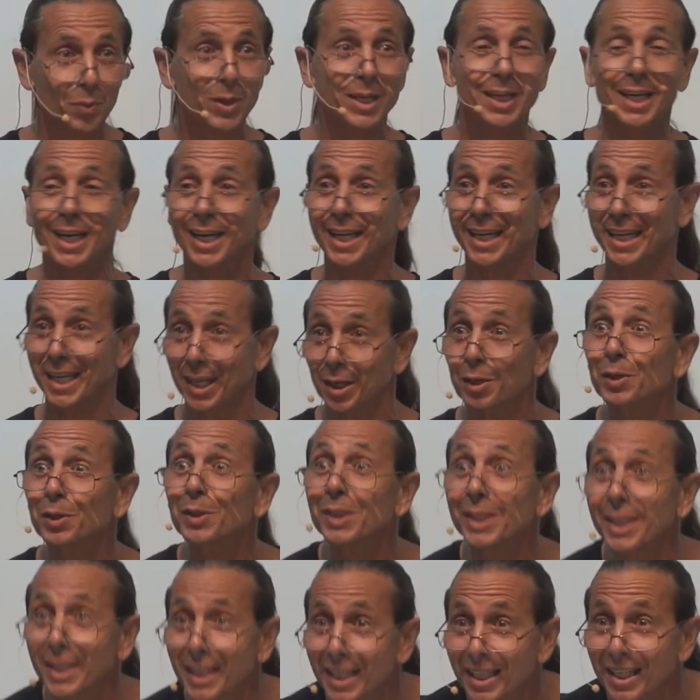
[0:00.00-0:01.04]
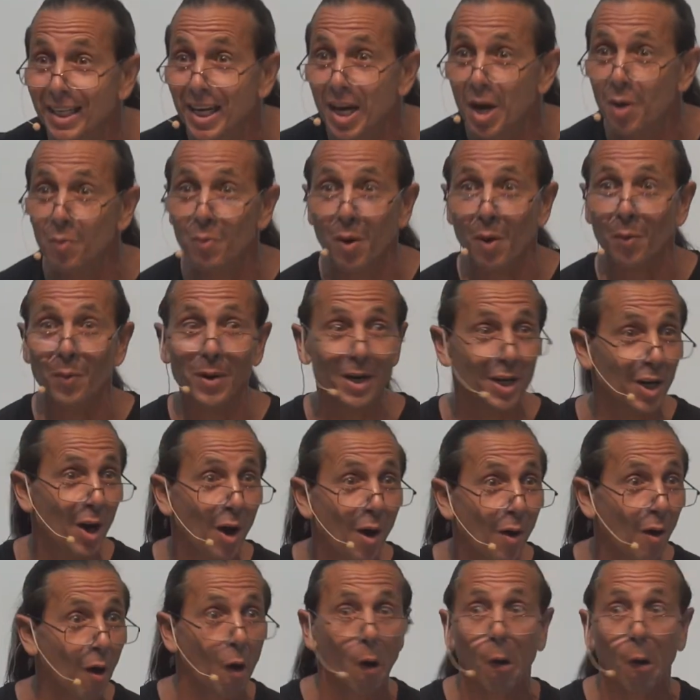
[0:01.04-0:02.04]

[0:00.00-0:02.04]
We get guilty when we know,